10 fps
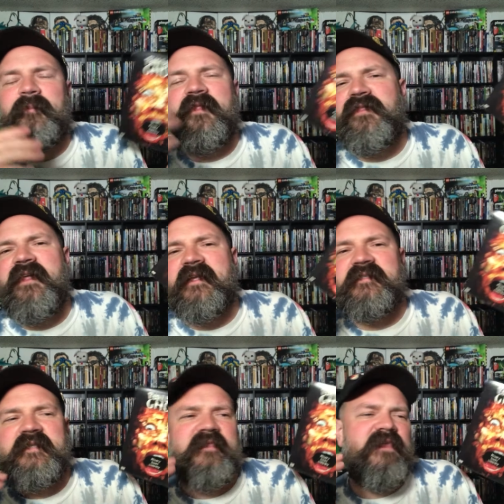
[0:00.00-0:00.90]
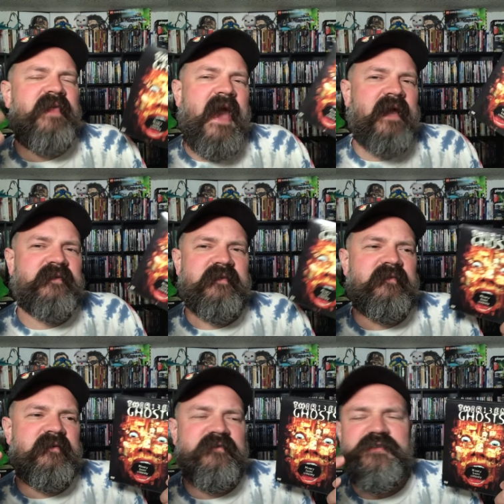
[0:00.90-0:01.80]
the this and the that
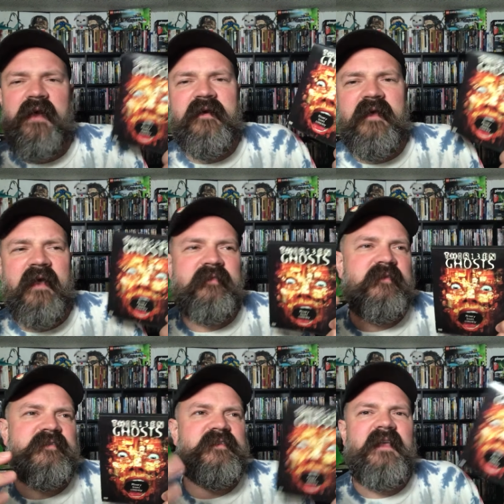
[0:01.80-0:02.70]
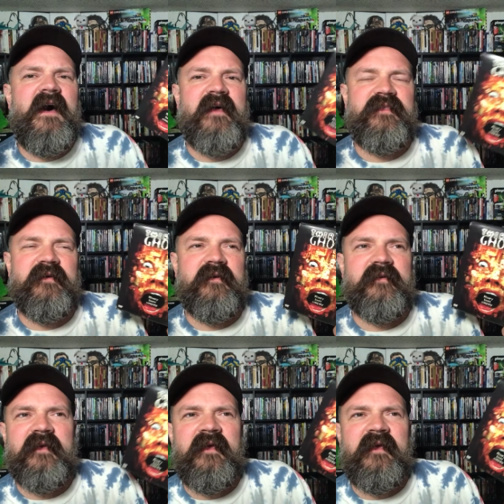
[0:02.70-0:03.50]
and the juggernaut and the sloth or